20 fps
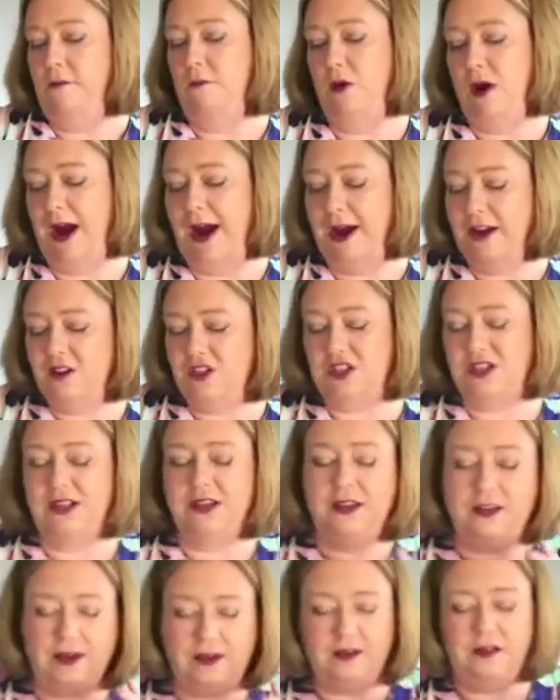We're
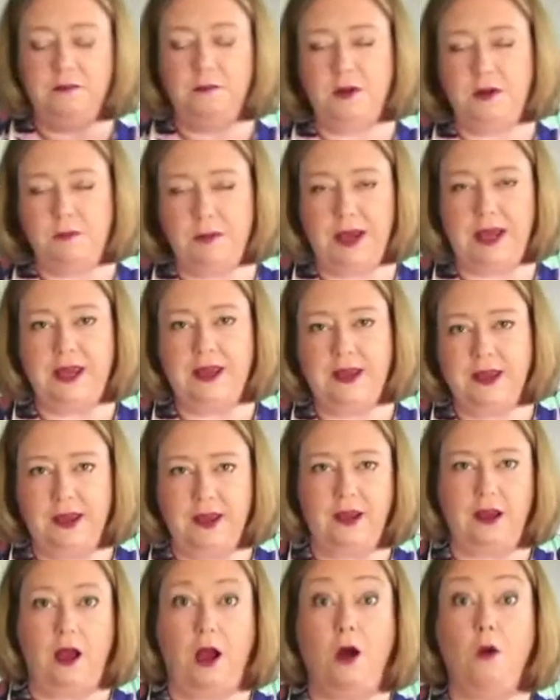actually going to be
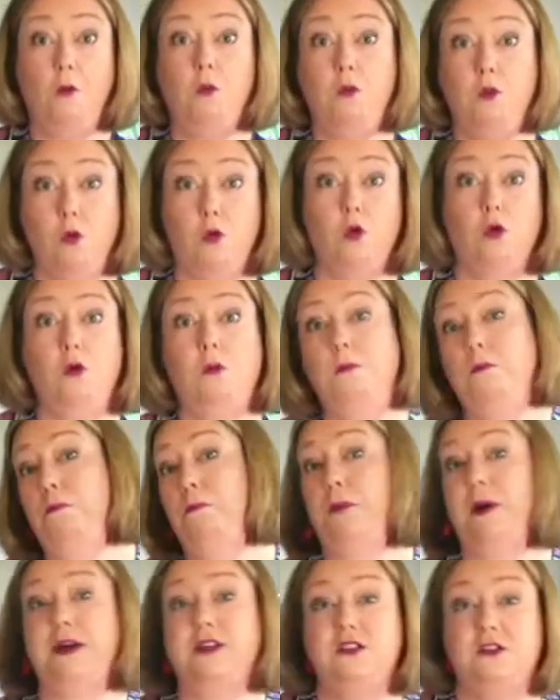making a warm,
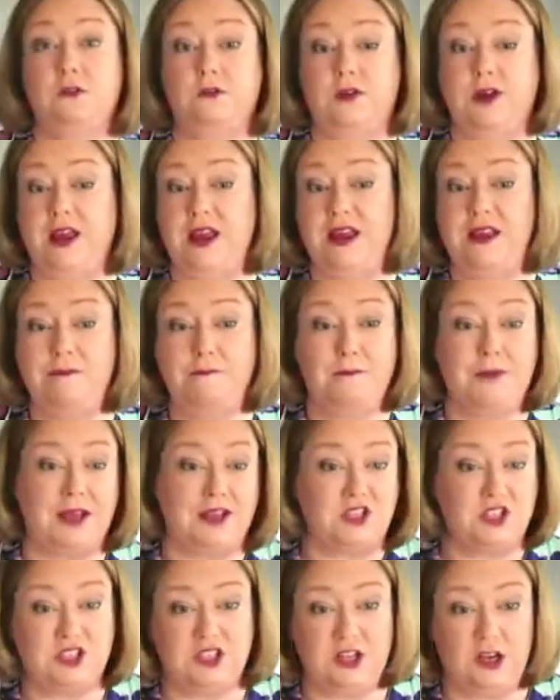buttery
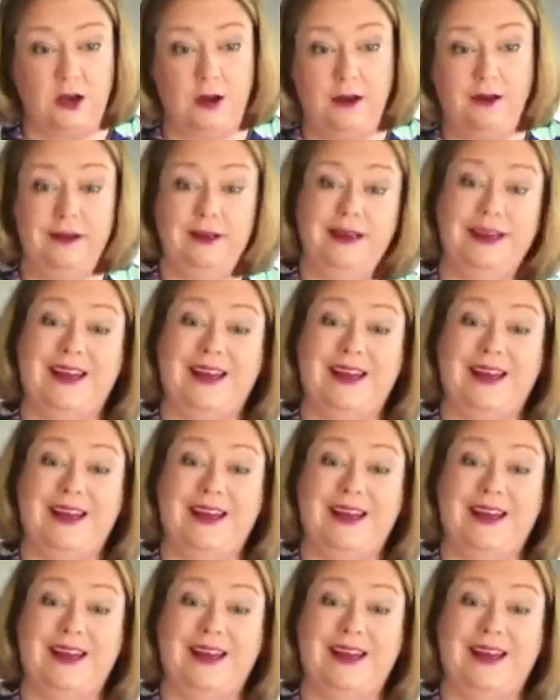mixture